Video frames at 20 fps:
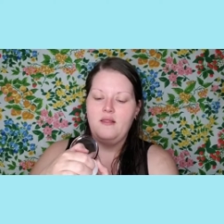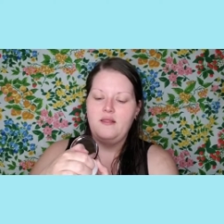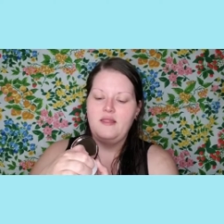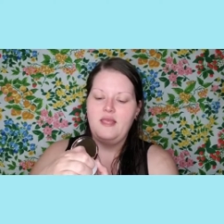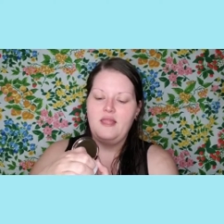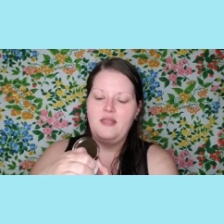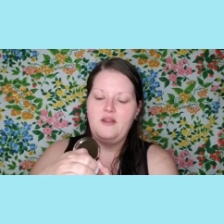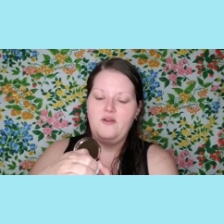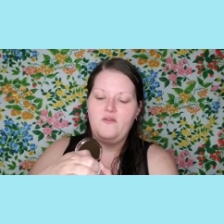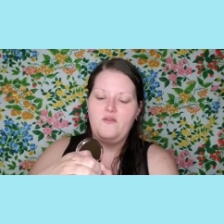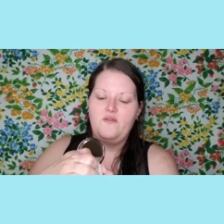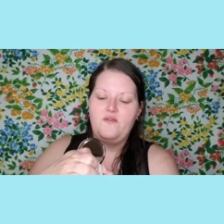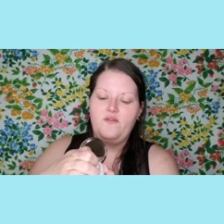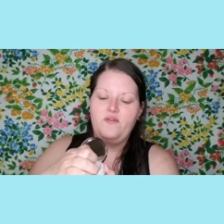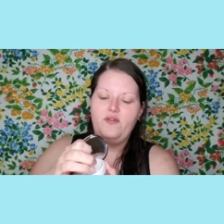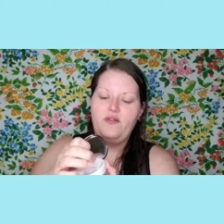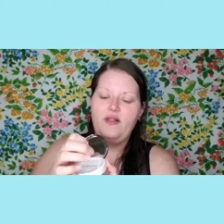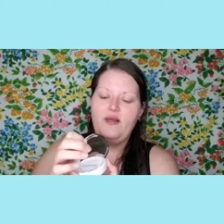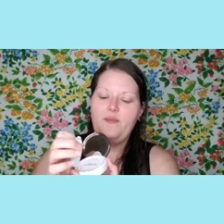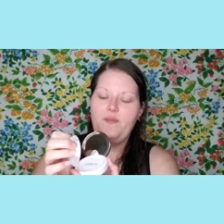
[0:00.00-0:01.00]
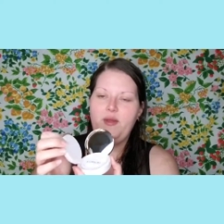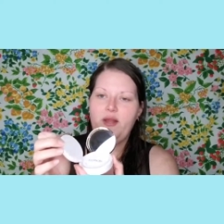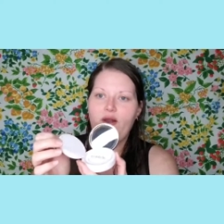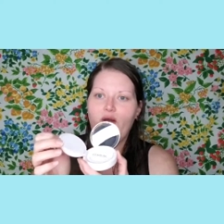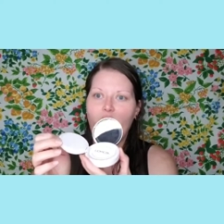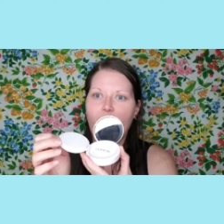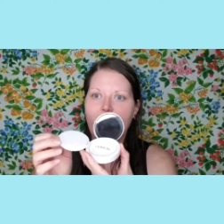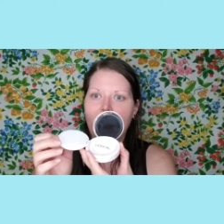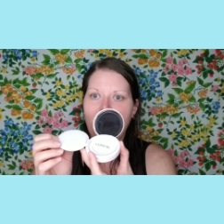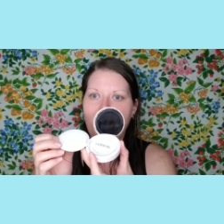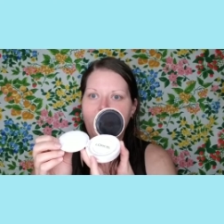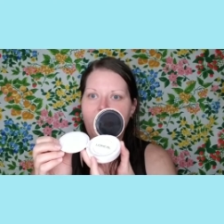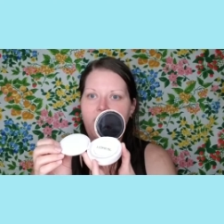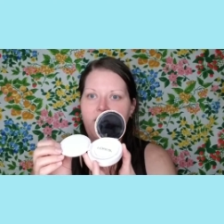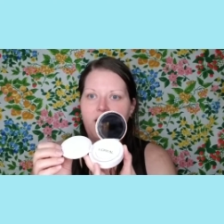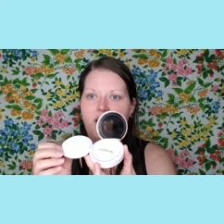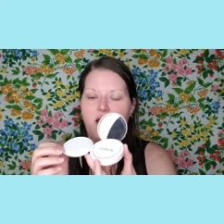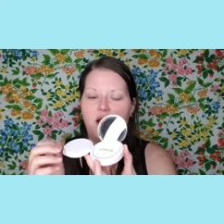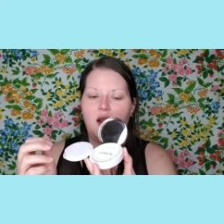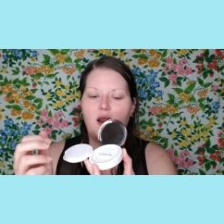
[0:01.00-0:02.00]
Then you flip it open
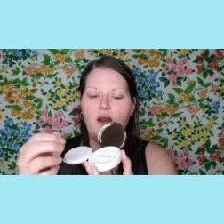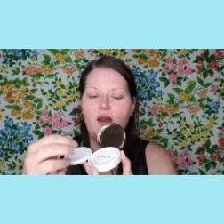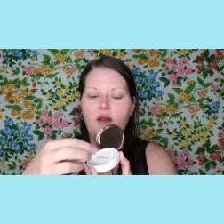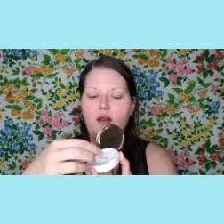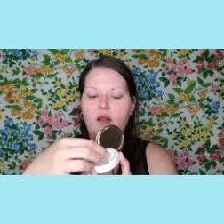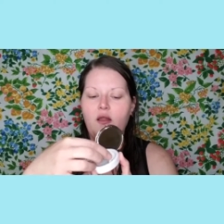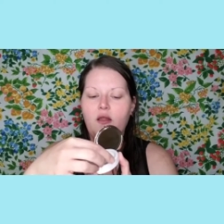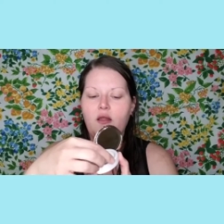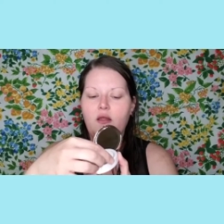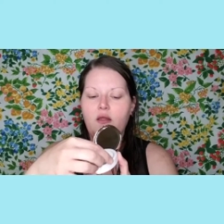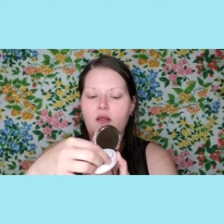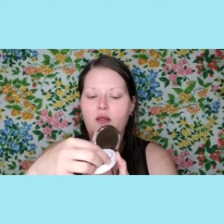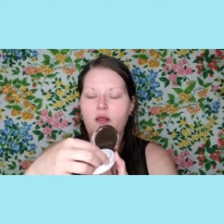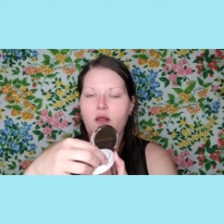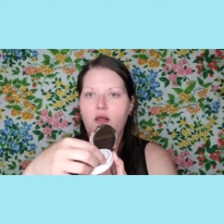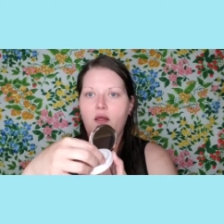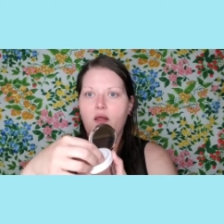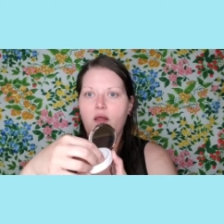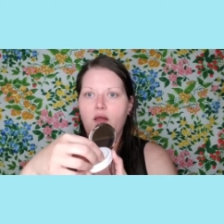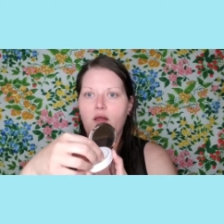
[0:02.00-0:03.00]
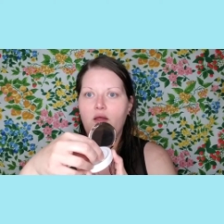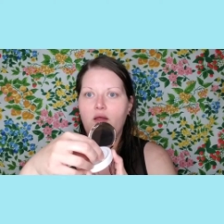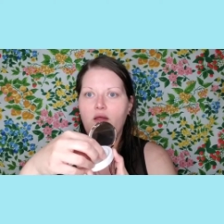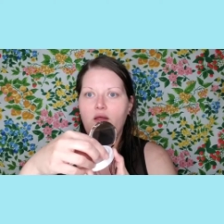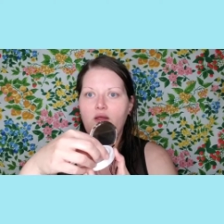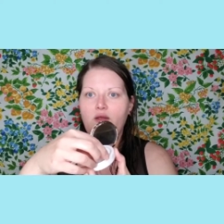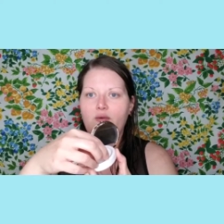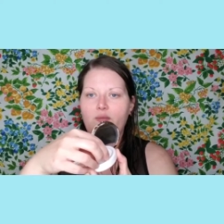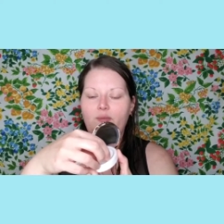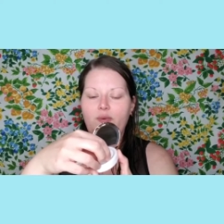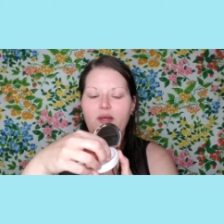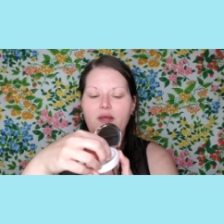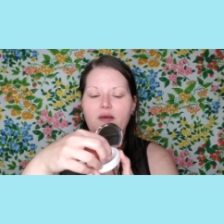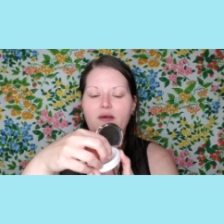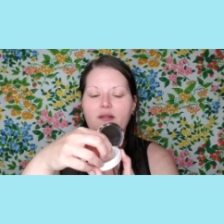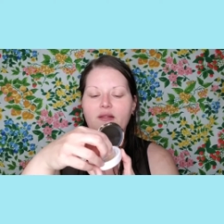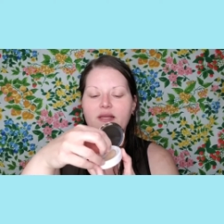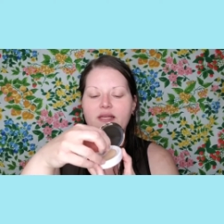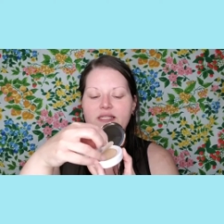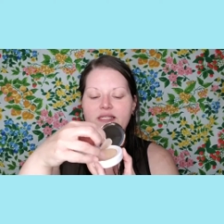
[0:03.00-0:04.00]
here, you
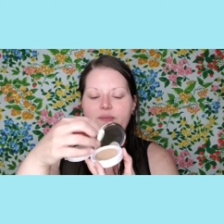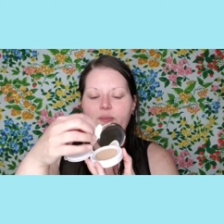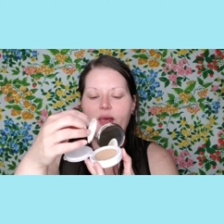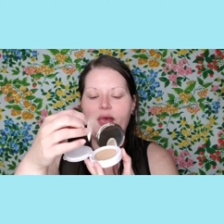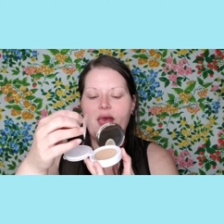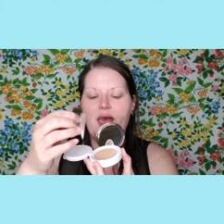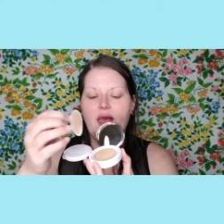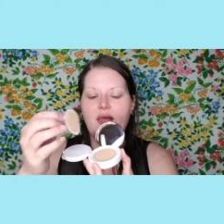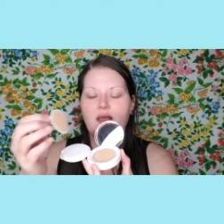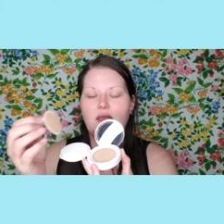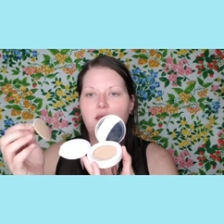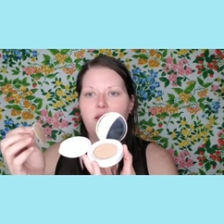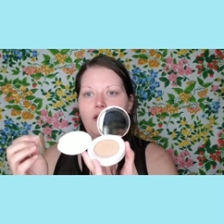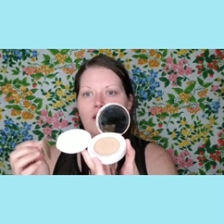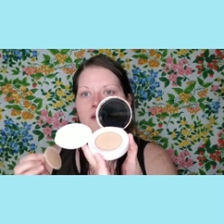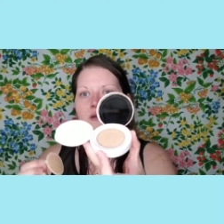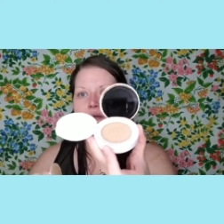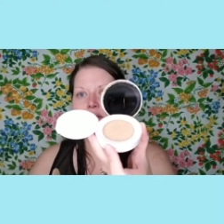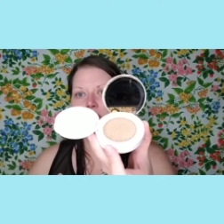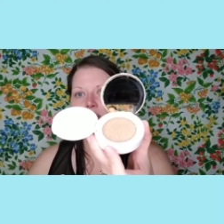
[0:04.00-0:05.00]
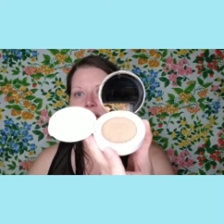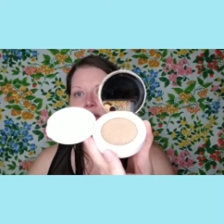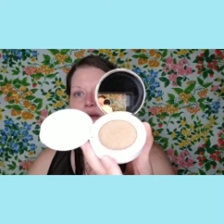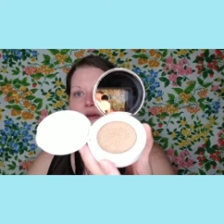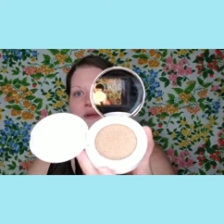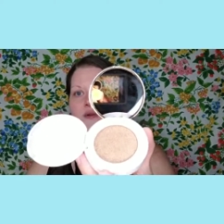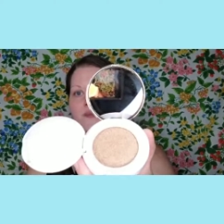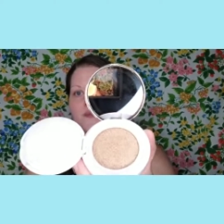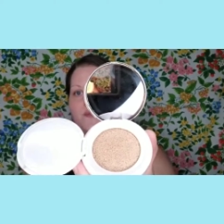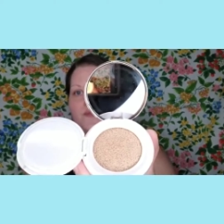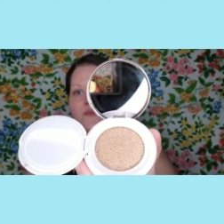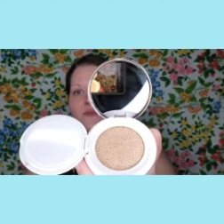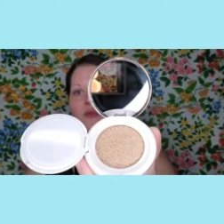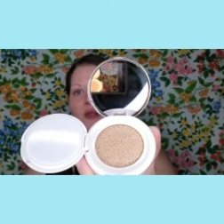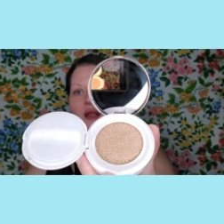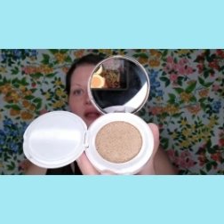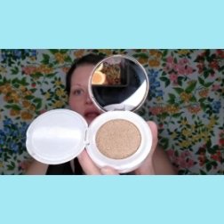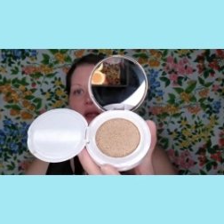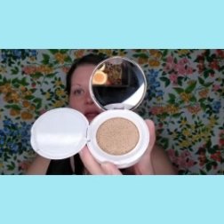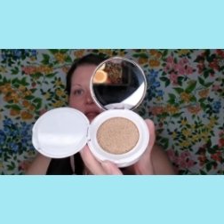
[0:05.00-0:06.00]
peel this back,
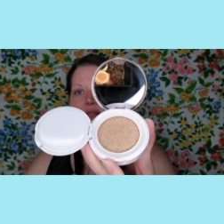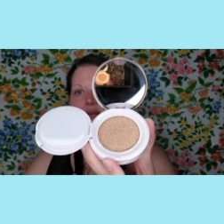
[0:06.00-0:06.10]
and